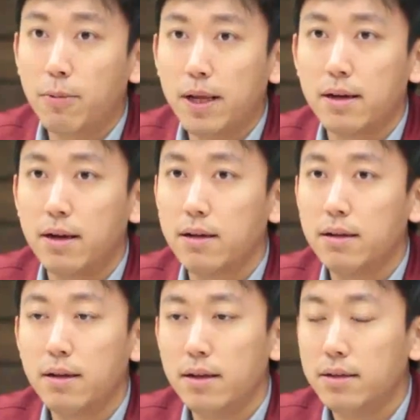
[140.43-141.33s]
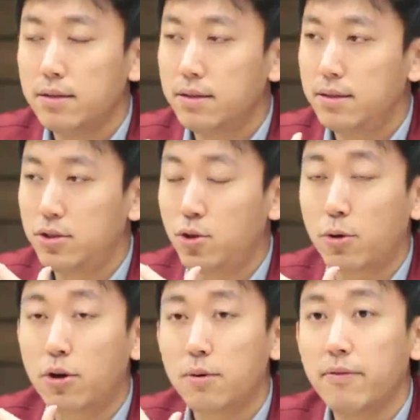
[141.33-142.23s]
the
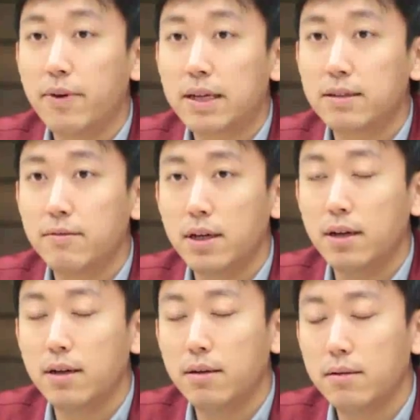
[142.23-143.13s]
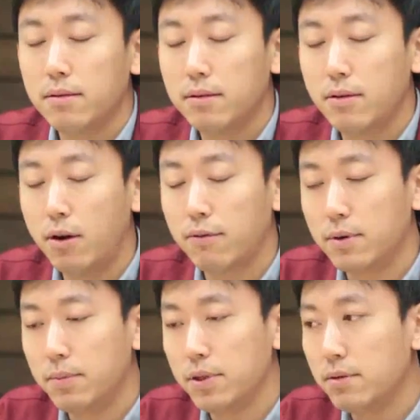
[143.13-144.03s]
short-term effects of the
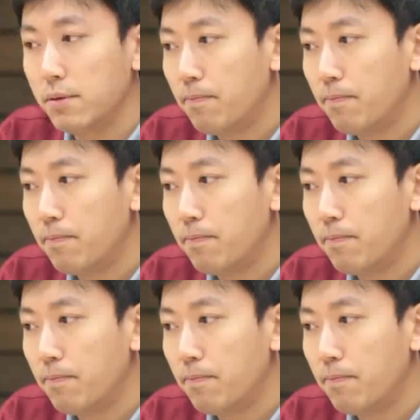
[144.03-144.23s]
OFW.